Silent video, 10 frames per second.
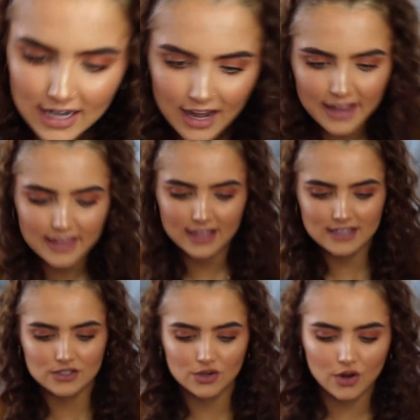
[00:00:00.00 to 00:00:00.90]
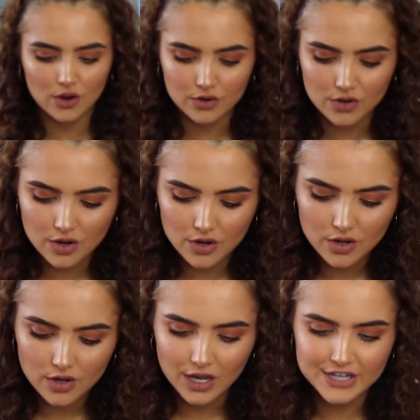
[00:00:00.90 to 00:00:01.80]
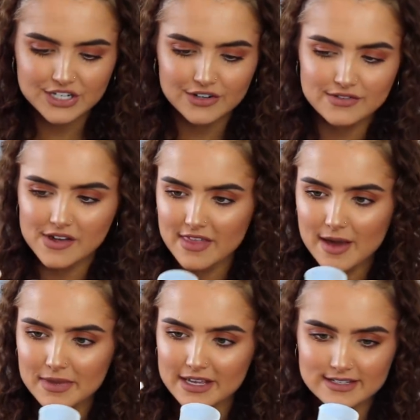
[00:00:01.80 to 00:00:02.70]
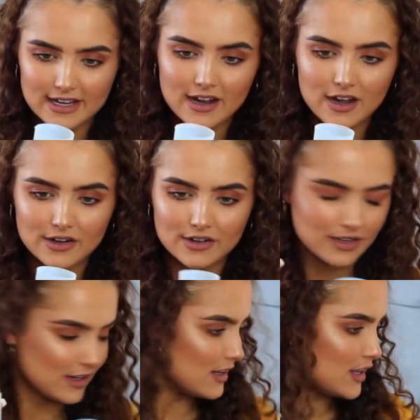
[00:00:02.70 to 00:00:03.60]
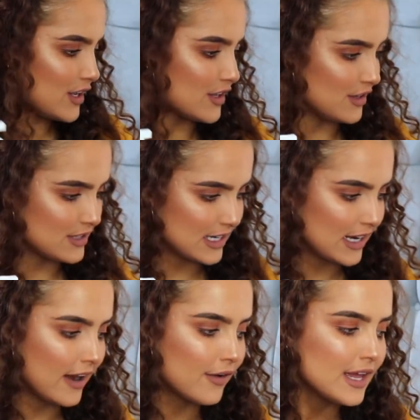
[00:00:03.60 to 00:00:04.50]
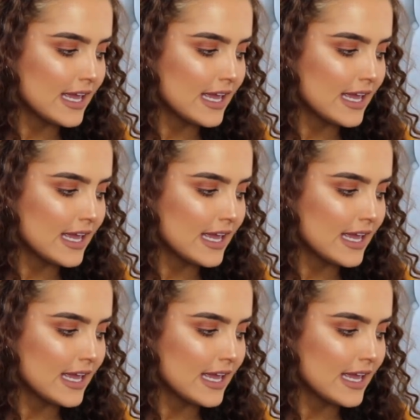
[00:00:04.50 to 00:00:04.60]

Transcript: like it's gone, I shouldn't have done that because I can't use it now.